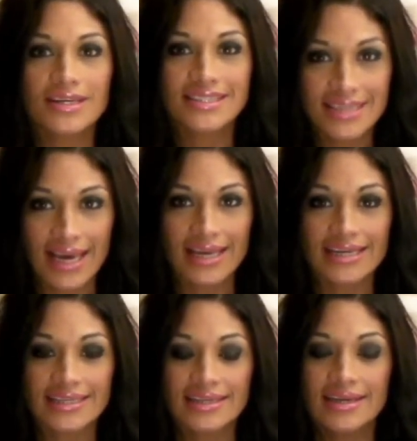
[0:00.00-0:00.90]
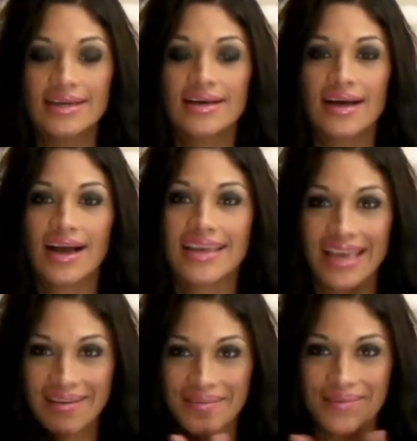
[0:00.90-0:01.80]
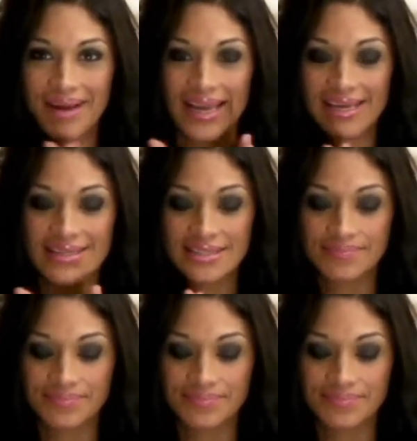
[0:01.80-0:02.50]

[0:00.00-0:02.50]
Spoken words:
excited. I can't wait.